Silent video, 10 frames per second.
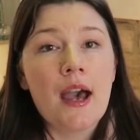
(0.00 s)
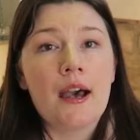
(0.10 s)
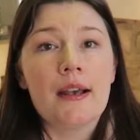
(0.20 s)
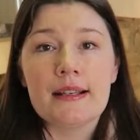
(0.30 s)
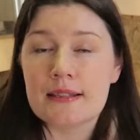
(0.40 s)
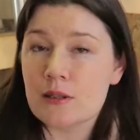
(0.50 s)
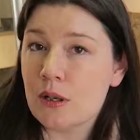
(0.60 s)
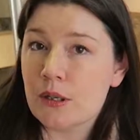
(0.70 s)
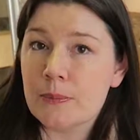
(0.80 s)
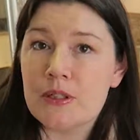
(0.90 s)
It's
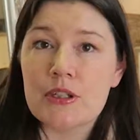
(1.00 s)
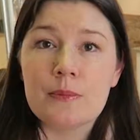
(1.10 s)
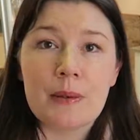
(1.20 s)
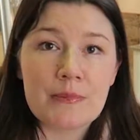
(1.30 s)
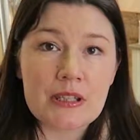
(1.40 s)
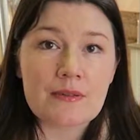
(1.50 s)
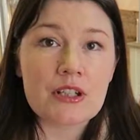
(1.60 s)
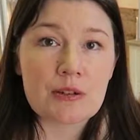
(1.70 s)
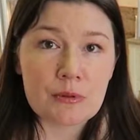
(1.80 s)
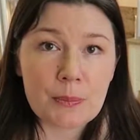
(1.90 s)
not open to members of the
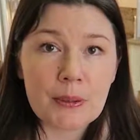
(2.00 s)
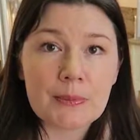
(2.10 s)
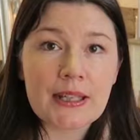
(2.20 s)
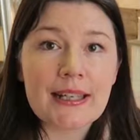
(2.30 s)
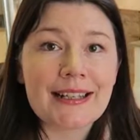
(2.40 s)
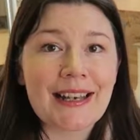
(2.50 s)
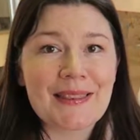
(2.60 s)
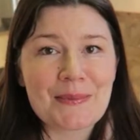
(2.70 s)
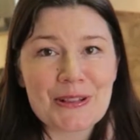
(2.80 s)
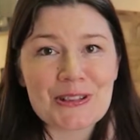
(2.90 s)
general public
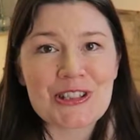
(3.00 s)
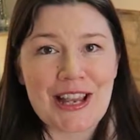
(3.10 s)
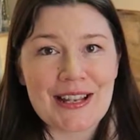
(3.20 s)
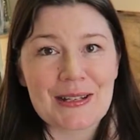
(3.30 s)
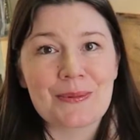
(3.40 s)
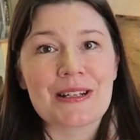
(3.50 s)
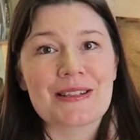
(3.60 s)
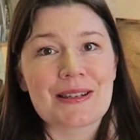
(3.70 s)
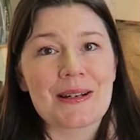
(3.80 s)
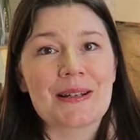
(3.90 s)
and they will check when you
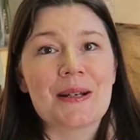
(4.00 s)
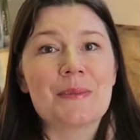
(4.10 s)
sign